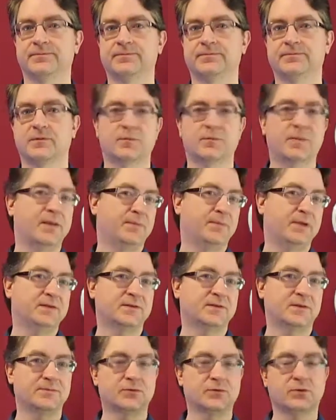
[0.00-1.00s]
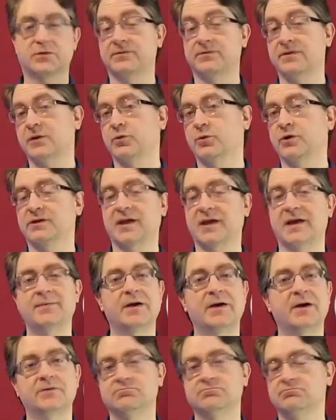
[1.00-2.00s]
There might be some sort of network
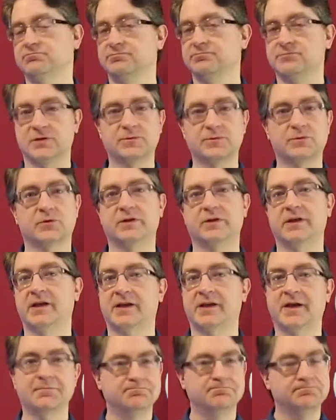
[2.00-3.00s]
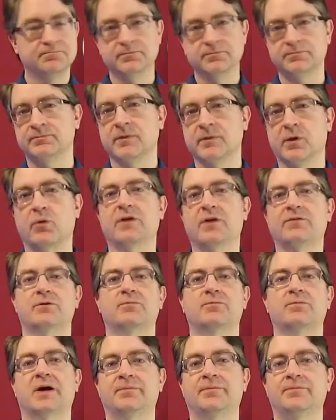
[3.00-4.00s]
timeout, some sort of hiccup, whatever
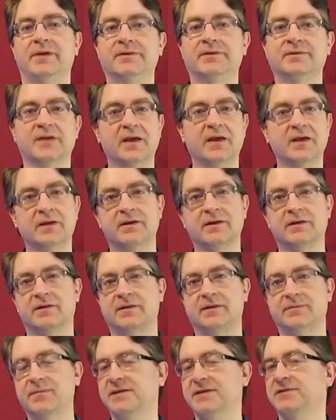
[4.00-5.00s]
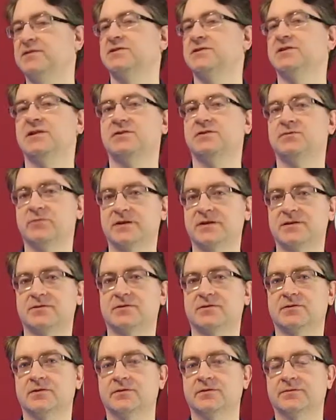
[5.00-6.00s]
the problem is. The message didn't reach
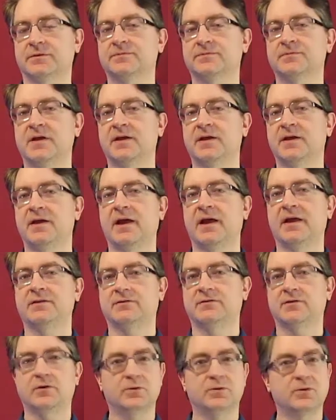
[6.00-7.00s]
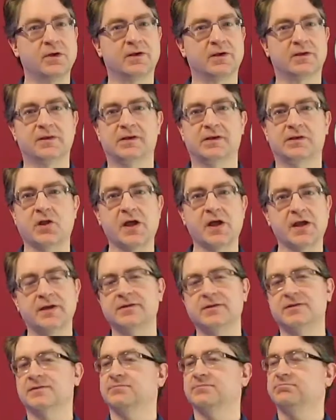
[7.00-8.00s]
the server, and so the
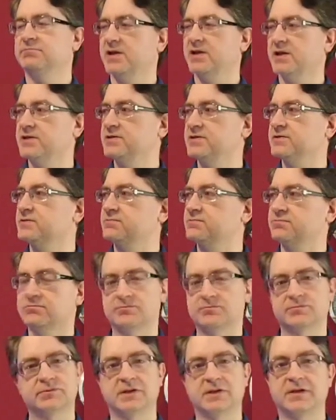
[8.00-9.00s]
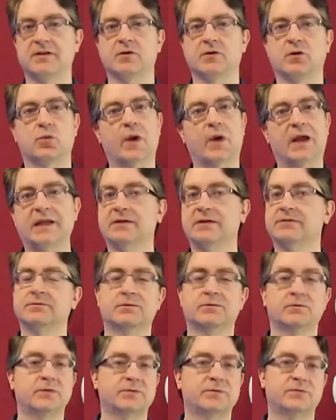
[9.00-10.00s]
client is sitting there waiting,
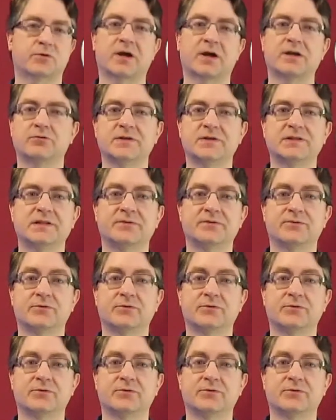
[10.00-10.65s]
trying to receive a